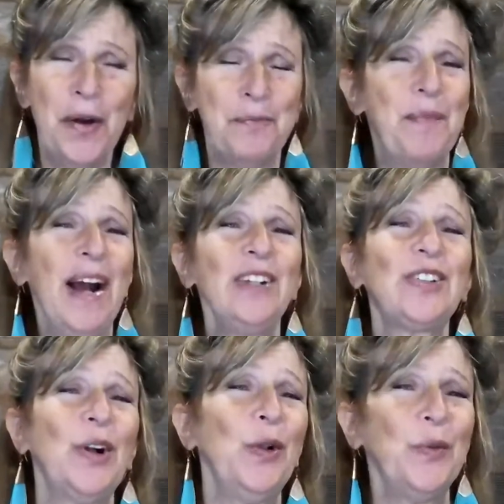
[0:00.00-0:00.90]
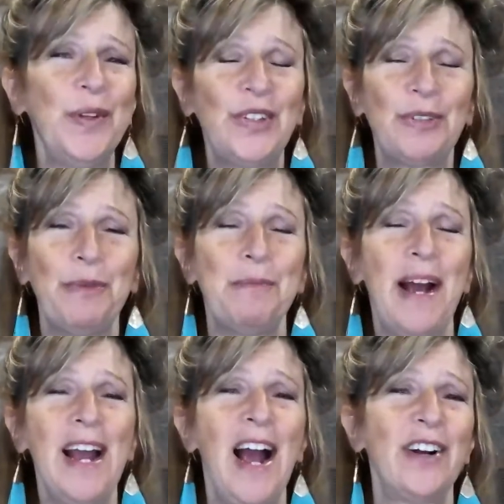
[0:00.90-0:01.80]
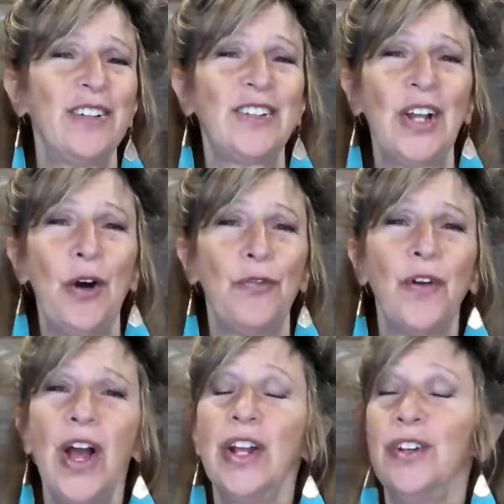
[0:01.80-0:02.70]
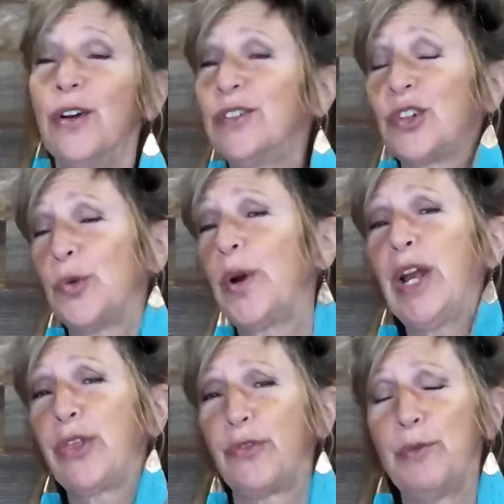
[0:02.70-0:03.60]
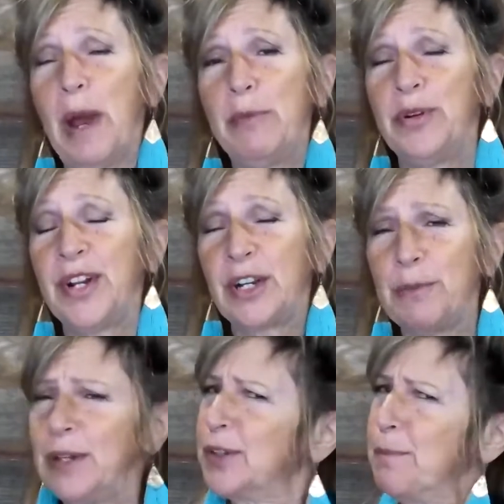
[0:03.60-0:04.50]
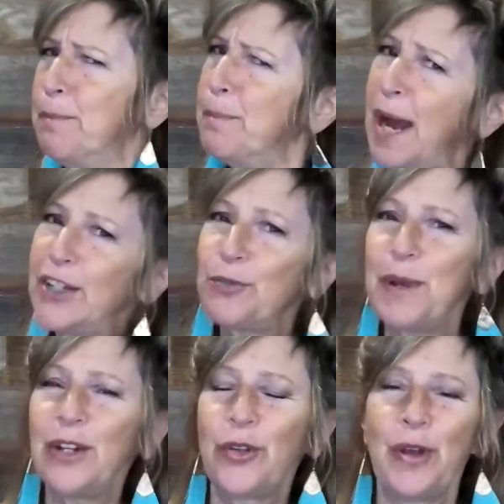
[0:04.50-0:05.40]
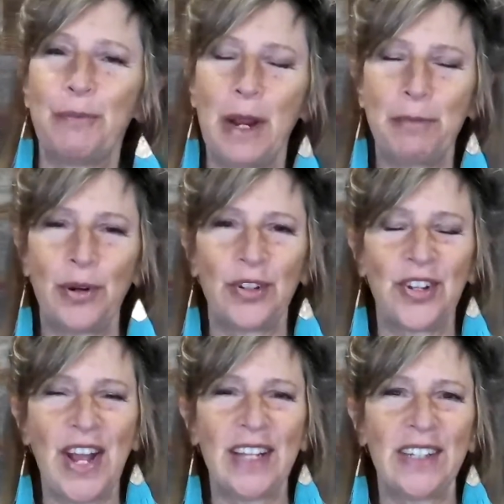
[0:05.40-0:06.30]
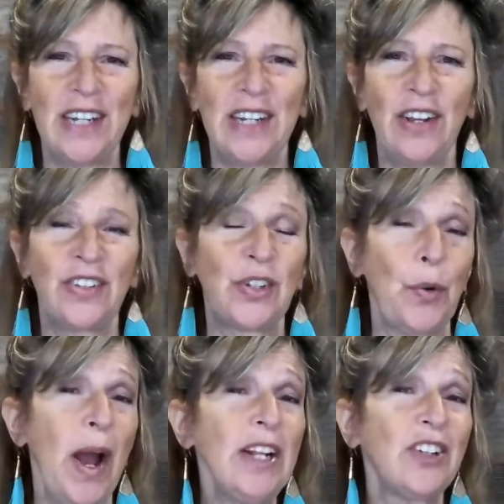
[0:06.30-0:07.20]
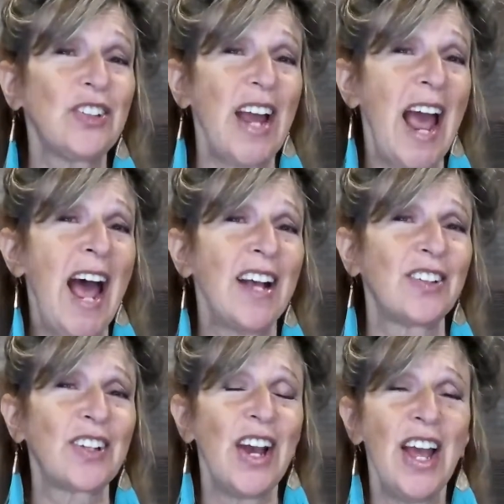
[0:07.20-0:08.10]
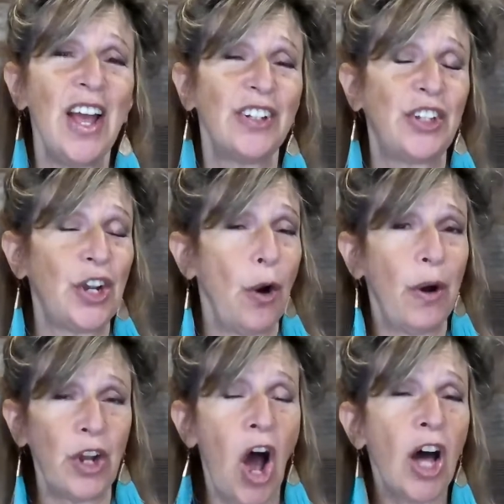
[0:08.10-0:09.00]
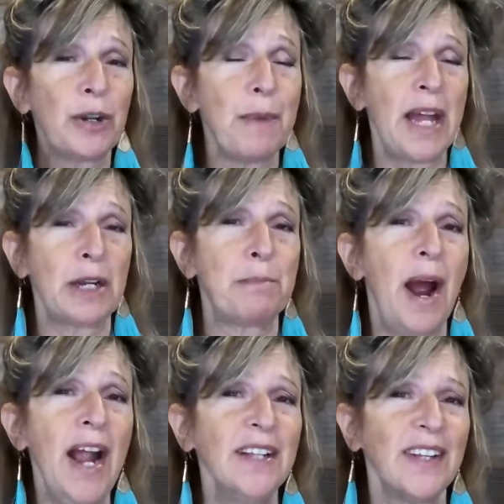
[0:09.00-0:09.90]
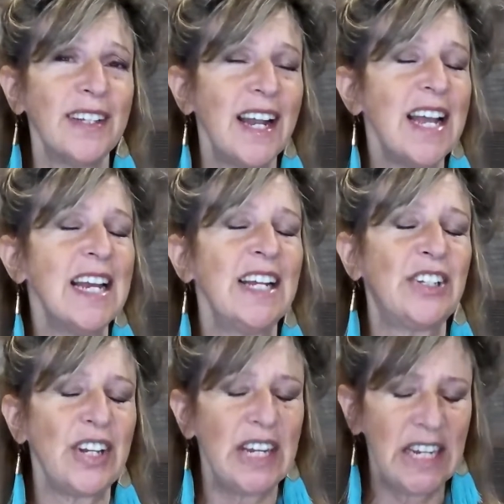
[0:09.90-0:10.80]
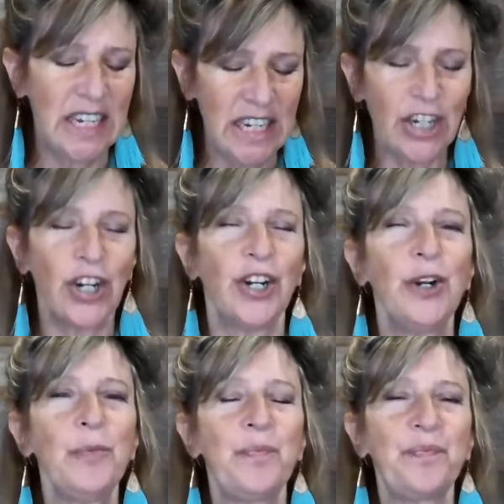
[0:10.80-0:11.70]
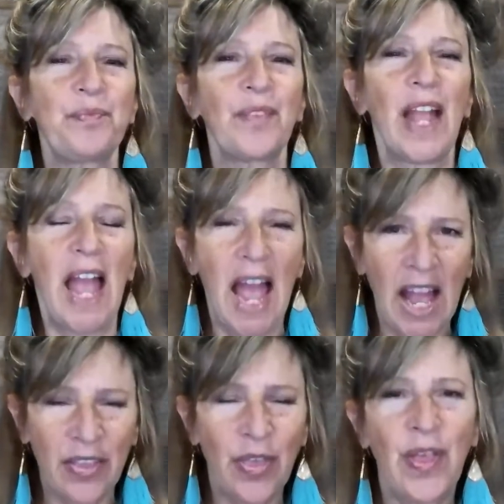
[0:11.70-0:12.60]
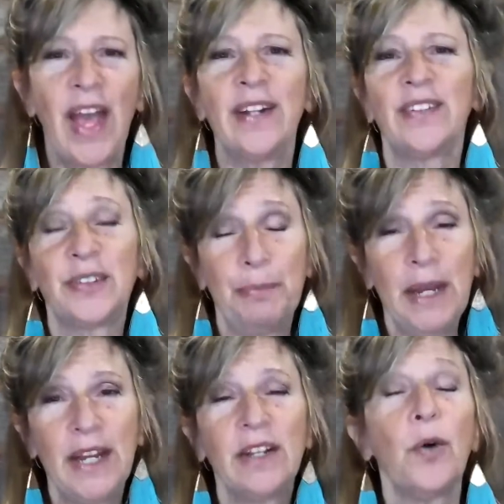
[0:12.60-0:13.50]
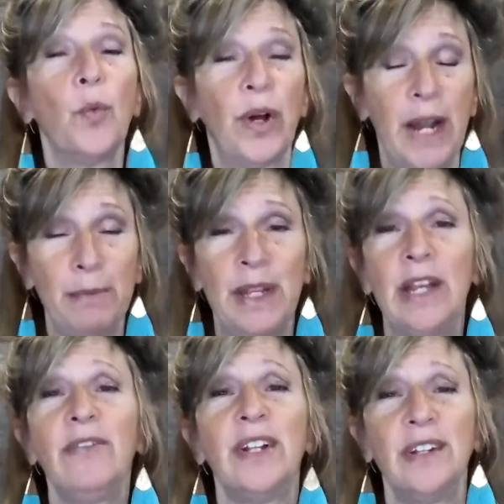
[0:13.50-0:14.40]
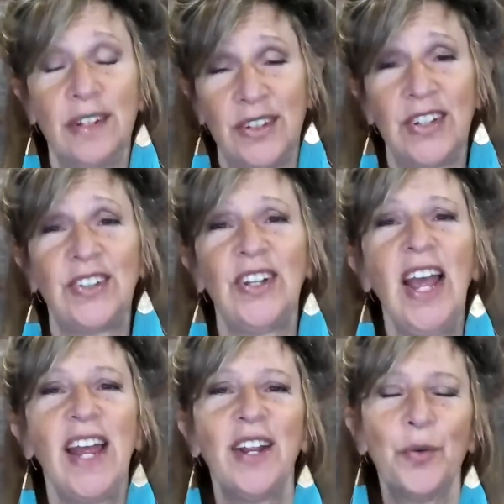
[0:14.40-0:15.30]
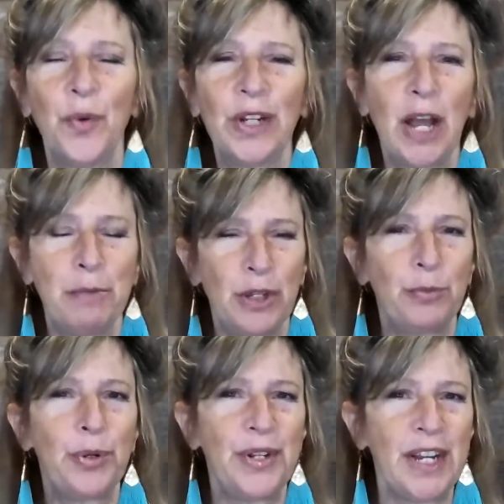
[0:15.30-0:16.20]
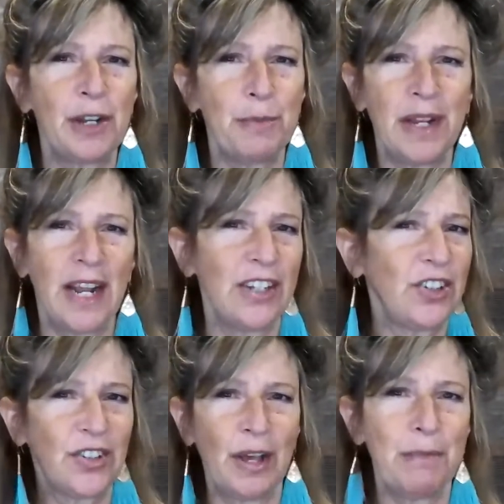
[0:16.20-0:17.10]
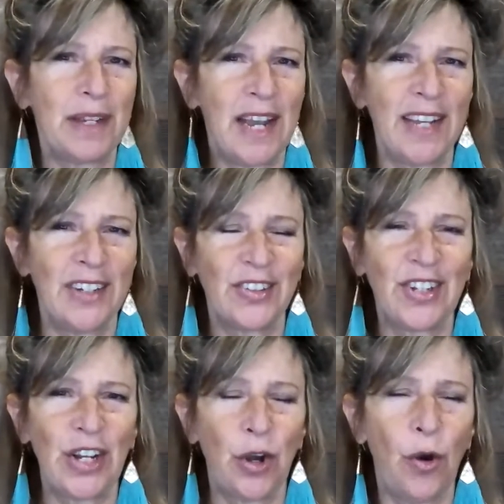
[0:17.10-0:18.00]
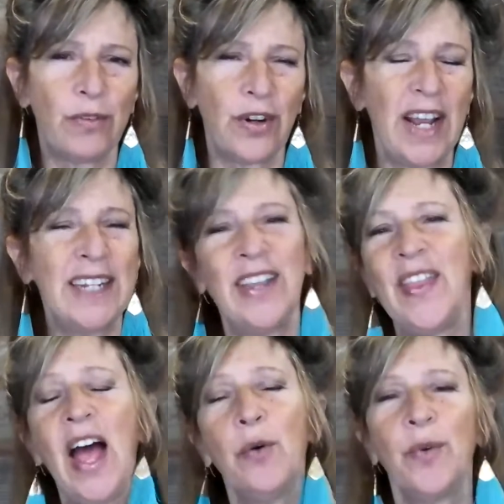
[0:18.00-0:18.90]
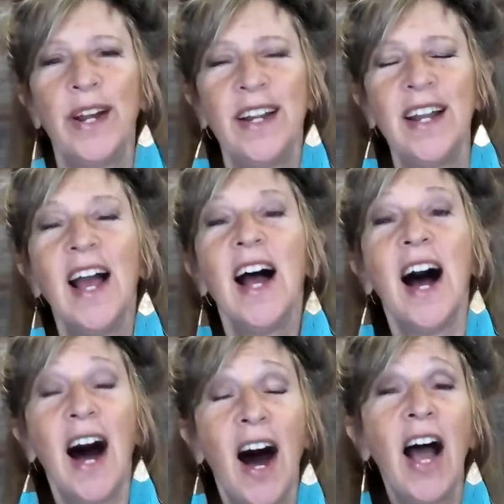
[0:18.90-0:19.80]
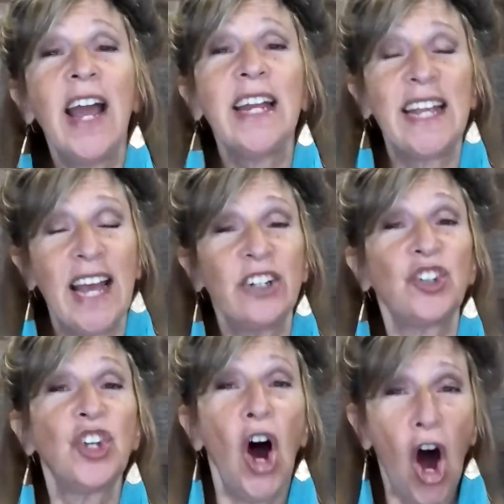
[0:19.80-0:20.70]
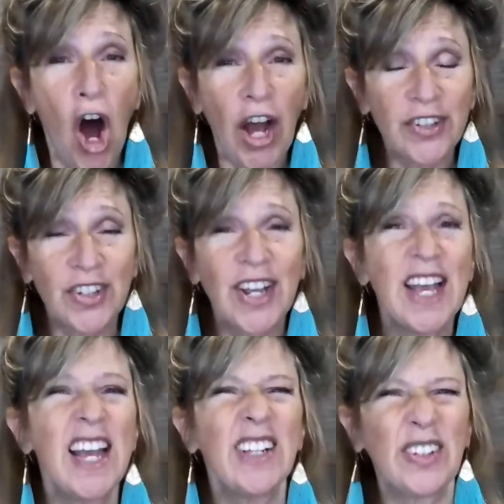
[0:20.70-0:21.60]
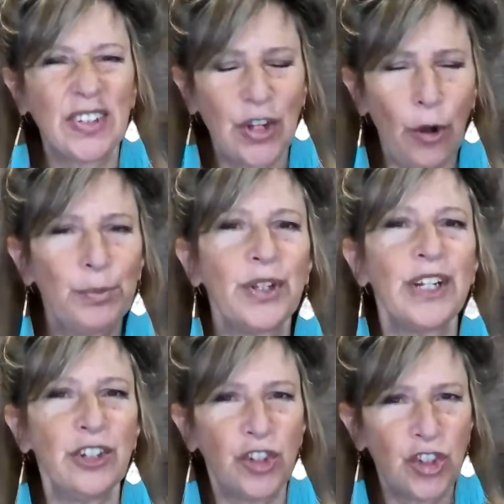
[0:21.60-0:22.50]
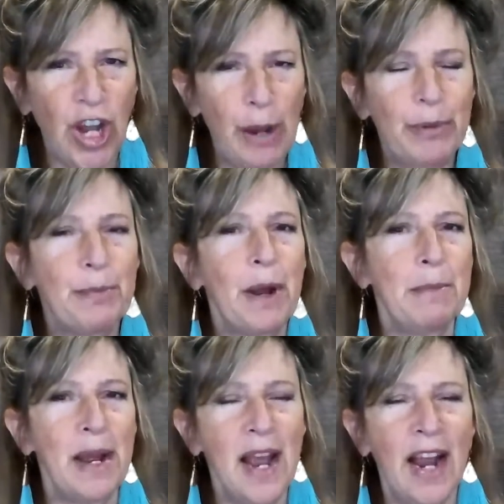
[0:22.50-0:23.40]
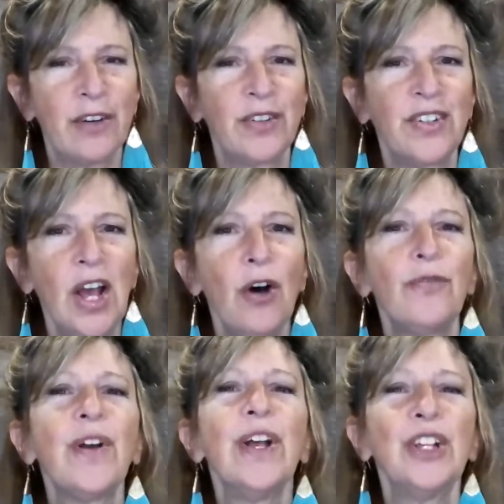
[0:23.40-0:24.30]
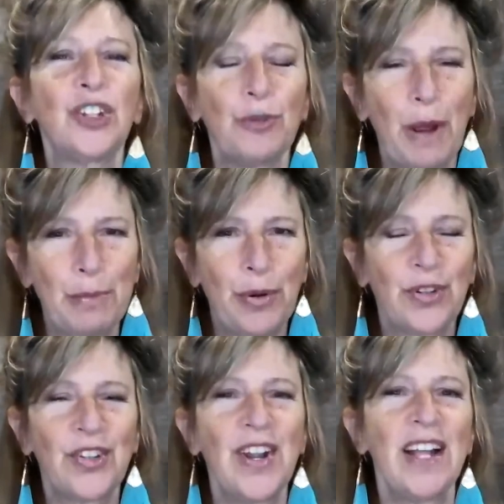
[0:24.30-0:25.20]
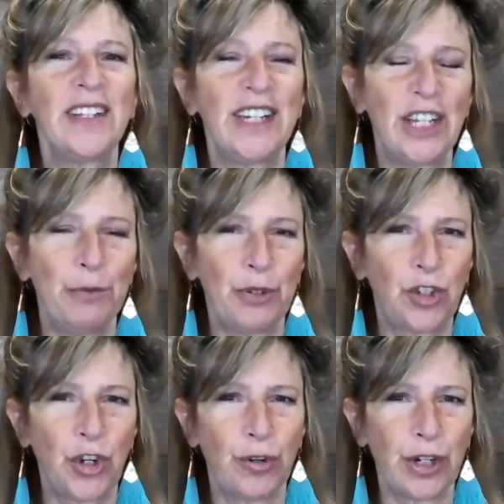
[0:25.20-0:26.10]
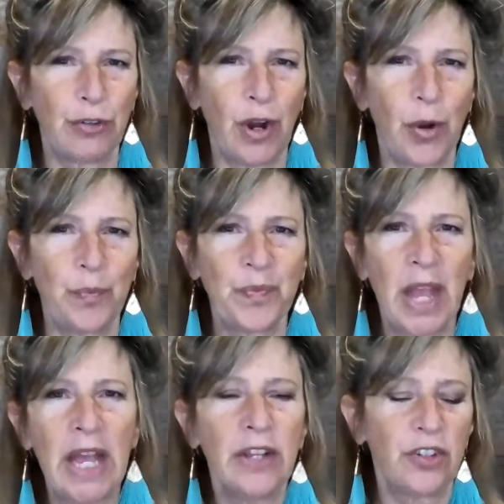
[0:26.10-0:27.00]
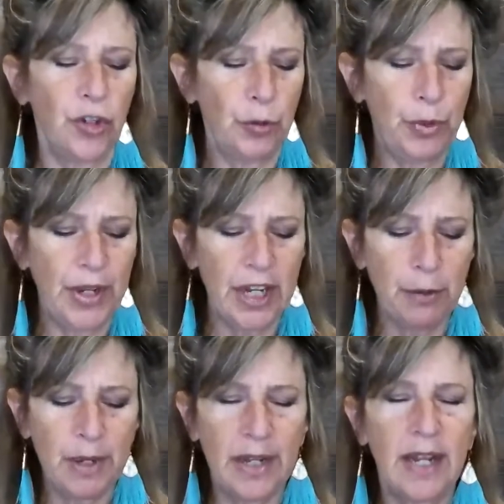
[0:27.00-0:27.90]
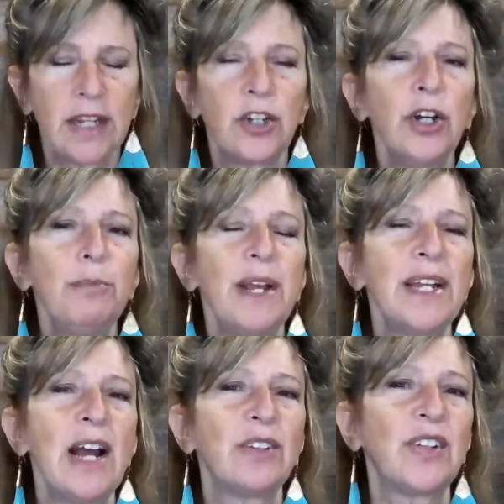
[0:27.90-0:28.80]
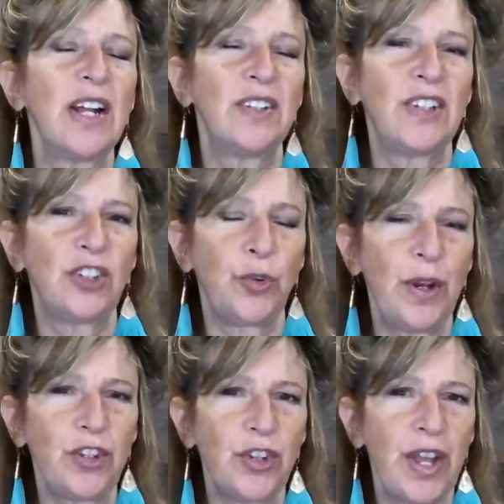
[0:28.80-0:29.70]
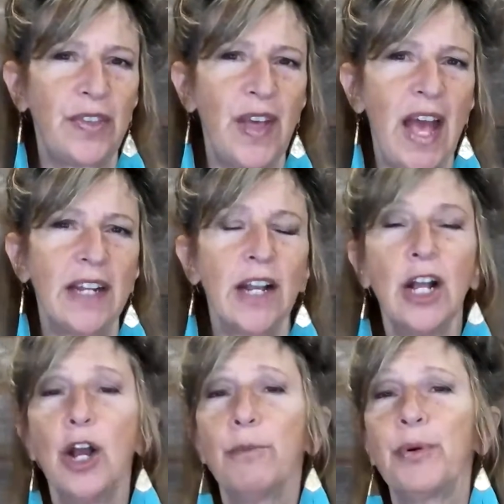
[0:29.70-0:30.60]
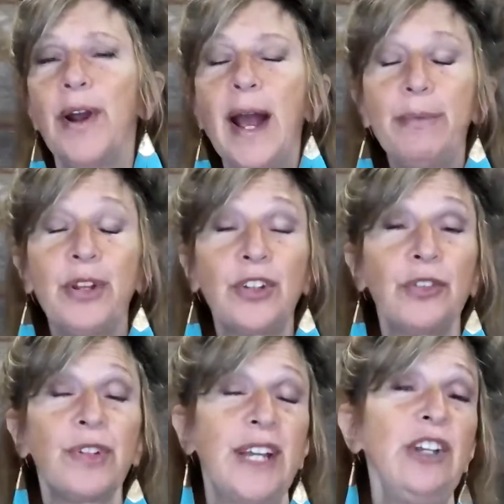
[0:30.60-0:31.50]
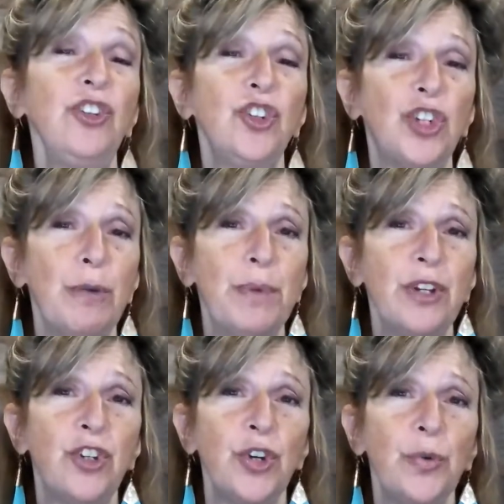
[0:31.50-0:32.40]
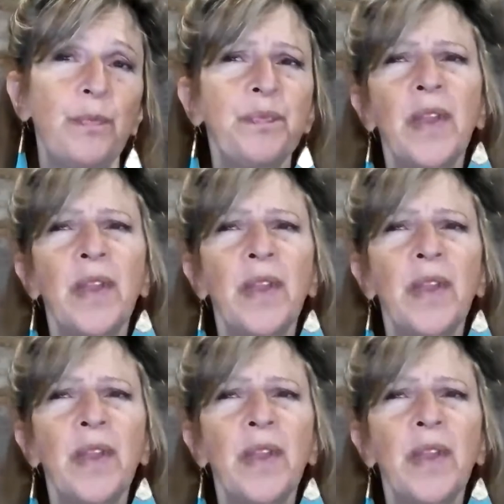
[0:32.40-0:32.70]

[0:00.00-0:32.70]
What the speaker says: My soul wisdom and my higher self knows the way through my predicaments much better than my personality does. So I just ask to go on automatic pilot and to hear and then speak what I'm given to say when I'm in a predicament. I just let my guidance take over. And in that way, I get taught and sculpted and shaped by my higher self so my personality can mature and grow. So your predicament could be an outside situation like that. Perhaps it's a relationship issue.